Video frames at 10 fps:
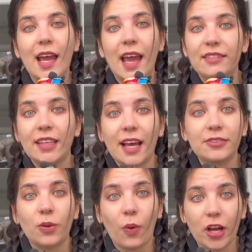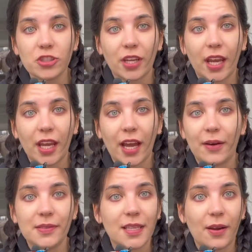And then after watching it, I
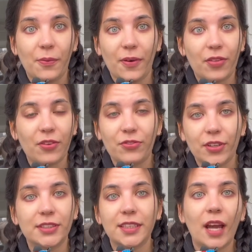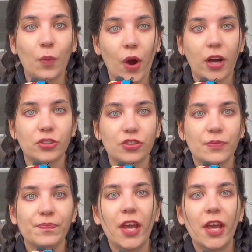was like, what the frick did I watch?